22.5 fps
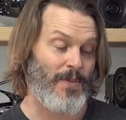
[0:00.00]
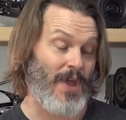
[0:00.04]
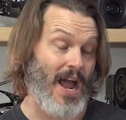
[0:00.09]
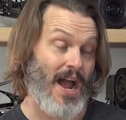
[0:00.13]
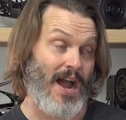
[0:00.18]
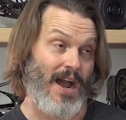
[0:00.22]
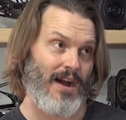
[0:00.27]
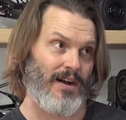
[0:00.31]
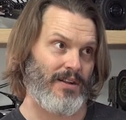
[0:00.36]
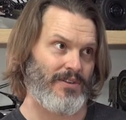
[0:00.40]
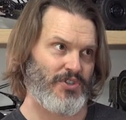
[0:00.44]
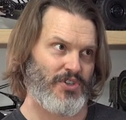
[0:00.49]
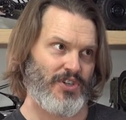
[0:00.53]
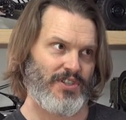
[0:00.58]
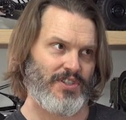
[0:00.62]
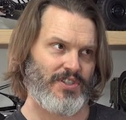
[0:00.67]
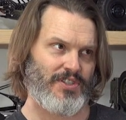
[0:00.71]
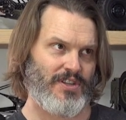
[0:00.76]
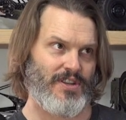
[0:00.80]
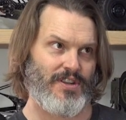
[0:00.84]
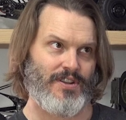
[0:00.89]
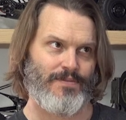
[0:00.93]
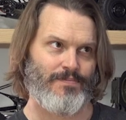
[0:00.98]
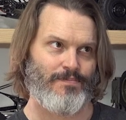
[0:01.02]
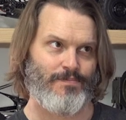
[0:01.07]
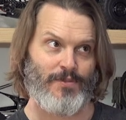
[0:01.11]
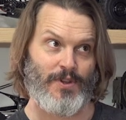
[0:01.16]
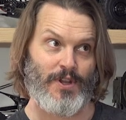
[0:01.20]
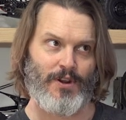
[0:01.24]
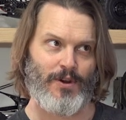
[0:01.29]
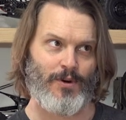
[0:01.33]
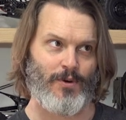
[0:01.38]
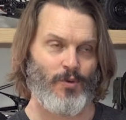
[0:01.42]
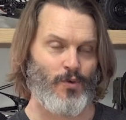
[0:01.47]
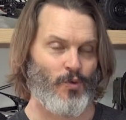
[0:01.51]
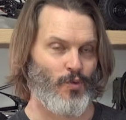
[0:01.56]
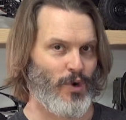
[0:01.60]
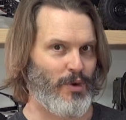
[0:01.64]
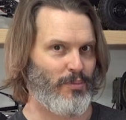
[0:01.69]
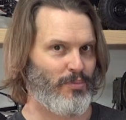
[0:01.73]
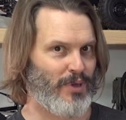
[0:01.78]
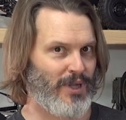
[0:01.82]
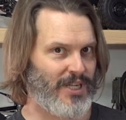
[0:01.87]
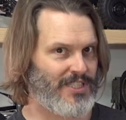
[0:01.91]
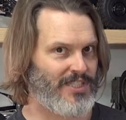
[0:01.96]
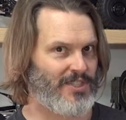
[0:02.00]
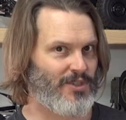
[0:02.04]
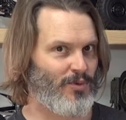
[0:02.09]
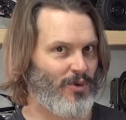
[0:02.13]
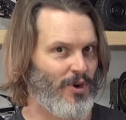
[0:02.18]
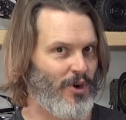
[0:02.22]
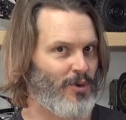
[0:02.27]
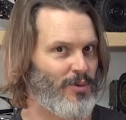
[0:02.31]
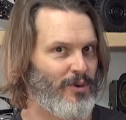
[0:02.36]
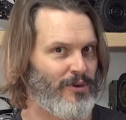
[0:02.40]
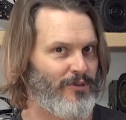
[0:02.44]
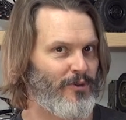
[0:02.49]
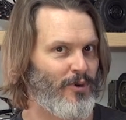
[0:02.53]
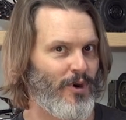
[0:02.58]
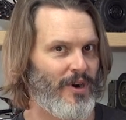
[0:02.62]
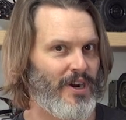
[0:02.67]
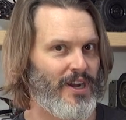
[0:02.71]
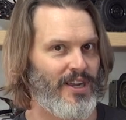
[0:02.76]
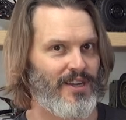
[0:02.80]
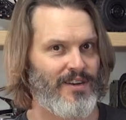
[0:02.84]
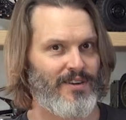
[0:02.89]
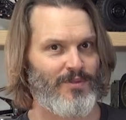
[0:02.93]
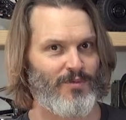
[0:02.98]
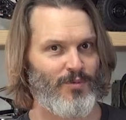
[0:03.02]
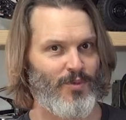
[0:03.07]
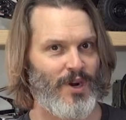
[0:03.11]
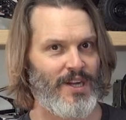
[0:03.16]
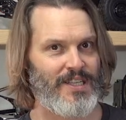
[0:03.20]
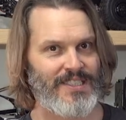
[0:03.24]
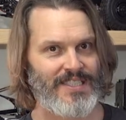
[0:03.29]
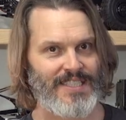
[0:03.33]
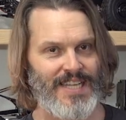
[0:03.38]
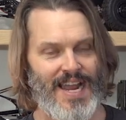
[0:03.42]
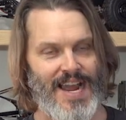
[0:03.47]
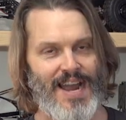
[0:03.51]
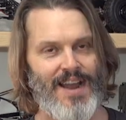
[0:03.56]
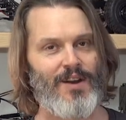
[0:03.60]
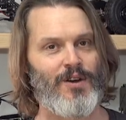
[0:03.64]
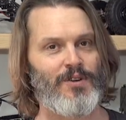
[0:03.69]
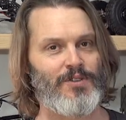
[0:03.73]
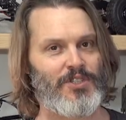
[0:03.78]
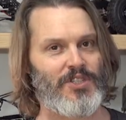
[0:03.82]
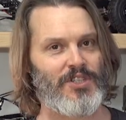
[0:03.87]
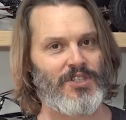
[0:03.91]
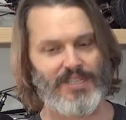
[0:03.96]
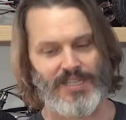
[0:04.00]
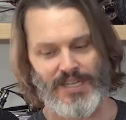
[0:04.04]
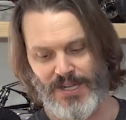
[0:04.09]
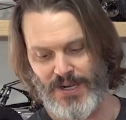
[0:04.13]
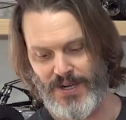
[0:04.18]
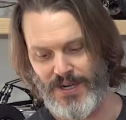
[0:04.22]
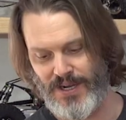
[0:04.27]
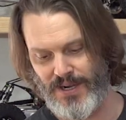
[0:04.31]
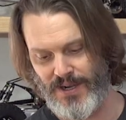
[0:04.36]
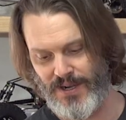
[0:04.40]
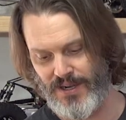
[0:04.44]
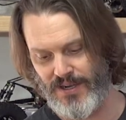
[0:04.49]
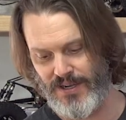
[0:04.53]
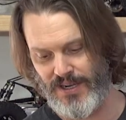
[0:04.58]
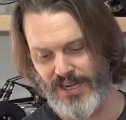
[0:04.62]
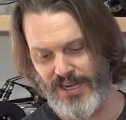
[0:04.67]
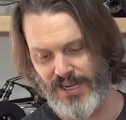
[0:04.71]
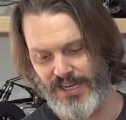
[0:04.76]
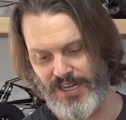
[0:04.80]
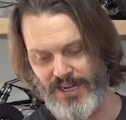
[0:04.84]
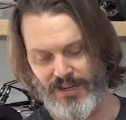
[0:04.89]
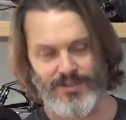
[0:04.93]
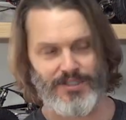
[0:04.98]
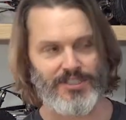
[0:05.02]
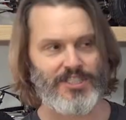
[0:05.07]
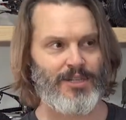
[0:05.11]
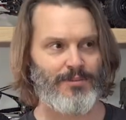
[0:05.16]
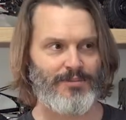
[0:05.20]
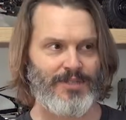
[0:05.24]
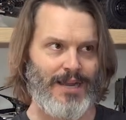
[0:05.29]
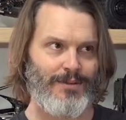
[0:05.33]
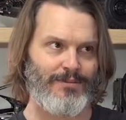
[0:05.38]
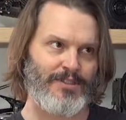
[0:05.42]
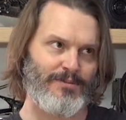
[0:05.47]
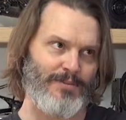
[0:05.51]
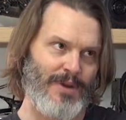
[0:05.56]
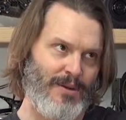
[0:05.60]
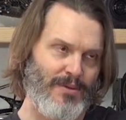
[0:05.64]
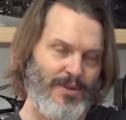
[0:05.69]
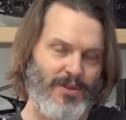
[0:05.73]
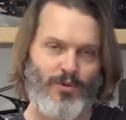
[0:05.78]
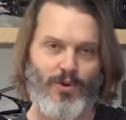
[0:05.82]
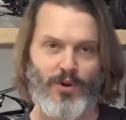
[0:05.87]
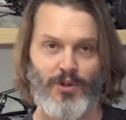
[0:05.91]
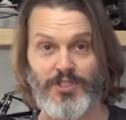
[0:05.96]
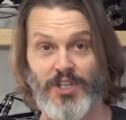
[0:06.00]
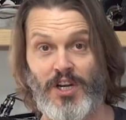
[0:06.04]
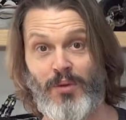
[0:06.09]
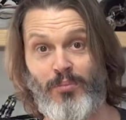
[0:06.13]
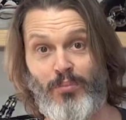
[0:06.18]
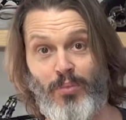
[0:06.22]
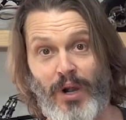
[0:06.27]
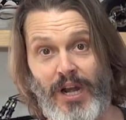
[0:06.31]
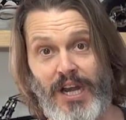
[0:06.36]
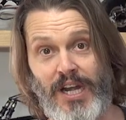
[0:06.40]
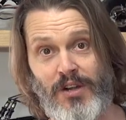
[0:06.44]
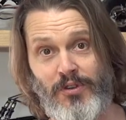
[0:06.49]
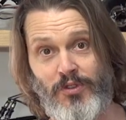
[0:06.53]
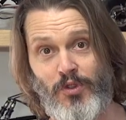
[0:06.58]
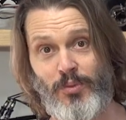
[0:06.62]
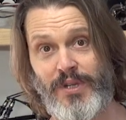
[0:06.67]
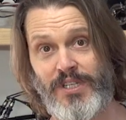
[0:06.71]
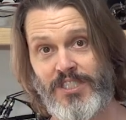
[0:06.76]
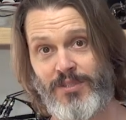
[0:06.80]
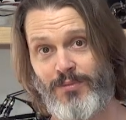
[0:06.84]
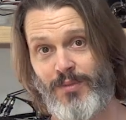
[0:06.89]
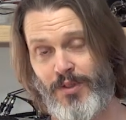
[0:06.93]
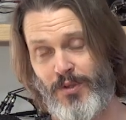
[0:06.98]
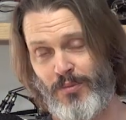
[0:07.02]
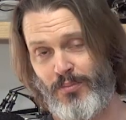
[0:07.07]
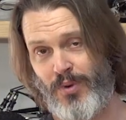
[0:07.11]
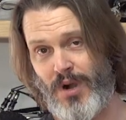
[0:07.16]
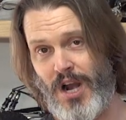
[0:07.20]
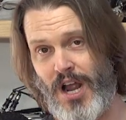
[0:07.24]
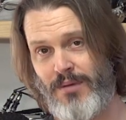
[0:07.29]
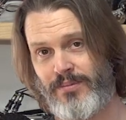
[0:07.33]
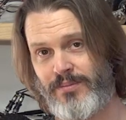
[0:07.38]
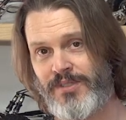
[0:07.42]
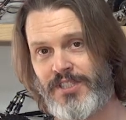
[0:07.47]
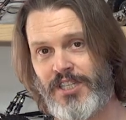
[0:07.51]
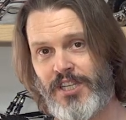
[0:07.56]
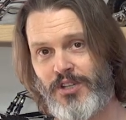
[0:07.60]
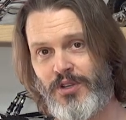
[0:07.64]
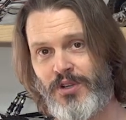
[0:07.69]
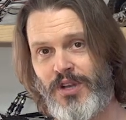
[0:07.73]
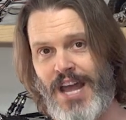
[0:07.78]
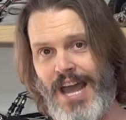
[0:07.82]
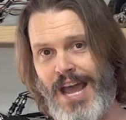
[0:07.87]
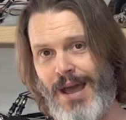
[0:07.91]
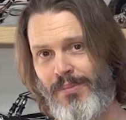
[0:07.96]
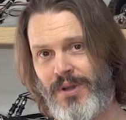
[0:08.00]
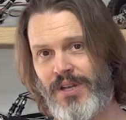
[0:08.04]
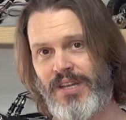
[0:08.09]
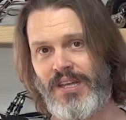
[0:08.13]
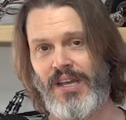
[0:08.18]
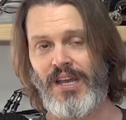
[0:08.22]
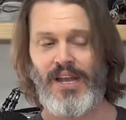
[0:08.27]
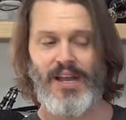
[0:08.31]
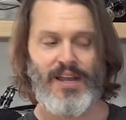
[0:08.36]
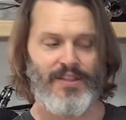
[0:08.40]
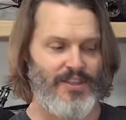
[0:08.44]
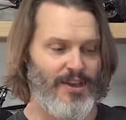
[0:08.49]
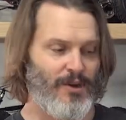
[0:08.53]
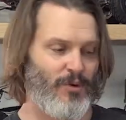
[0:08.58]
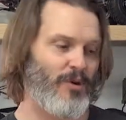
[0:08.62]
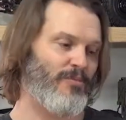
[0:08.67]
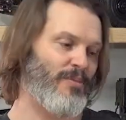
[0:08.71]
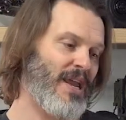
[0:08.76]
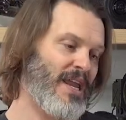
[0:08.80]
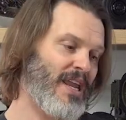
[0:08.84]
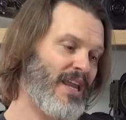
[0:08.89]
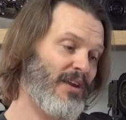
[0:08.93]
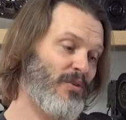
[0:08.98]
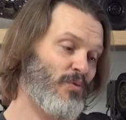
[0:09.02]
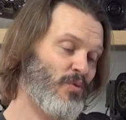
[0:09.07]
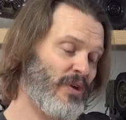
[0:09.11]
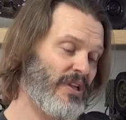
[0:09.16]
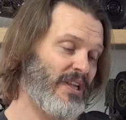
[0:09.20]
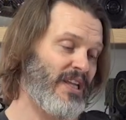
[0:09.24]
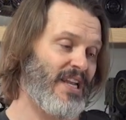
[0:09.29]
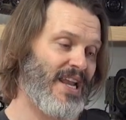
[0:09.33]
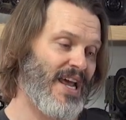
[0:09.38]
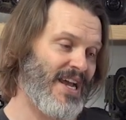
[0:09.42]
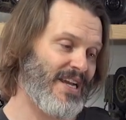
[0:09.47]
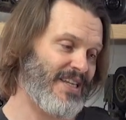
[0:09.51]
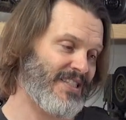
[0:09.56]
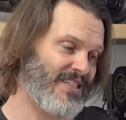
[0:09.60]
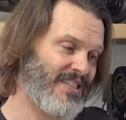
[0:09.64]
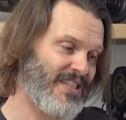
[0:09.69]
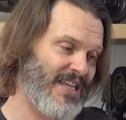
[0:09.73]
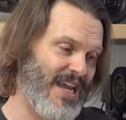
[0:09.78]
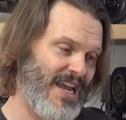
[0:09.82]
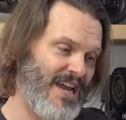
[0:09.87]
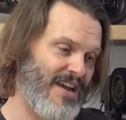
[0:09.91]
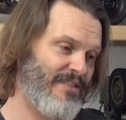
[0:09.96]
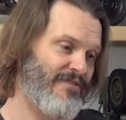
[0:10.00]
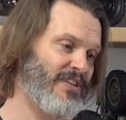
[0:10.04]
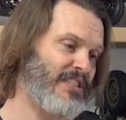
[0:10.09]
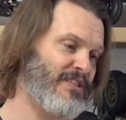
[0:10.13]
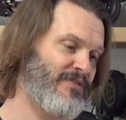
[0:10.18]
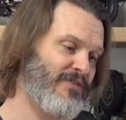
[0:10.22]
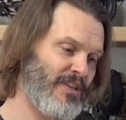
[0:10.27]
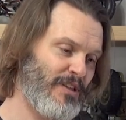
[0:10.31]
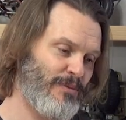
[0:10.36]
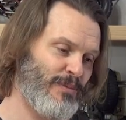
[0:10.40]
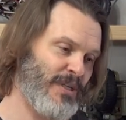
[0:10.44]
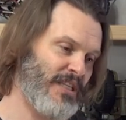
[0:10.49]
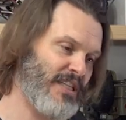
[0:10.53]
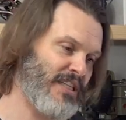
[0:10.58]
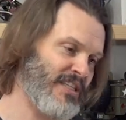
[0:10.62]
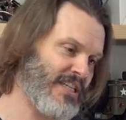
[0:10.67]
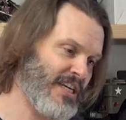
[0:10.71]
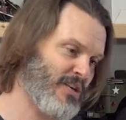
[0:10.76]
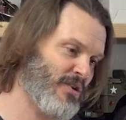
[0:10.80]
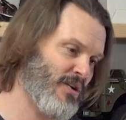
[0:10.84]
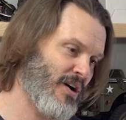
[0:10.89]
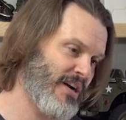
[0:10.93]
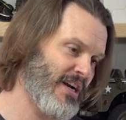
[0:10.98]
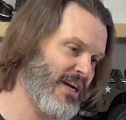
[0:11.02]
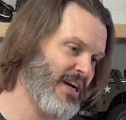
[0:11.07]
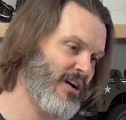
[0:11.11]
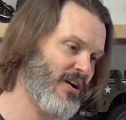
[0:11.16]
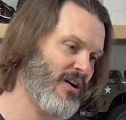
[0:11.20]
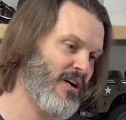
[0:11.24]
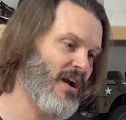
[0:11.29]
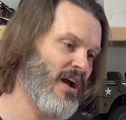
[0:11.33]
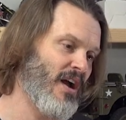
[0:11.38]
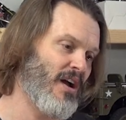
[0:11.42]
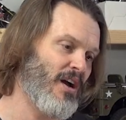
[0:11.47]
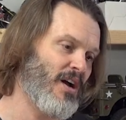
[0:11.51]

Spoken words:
I'll just replace the roll before it runs out, or sometimes maybe the roll's going to break or there'll be some other problems that could happen that would make it really nice to have this filament detector on here.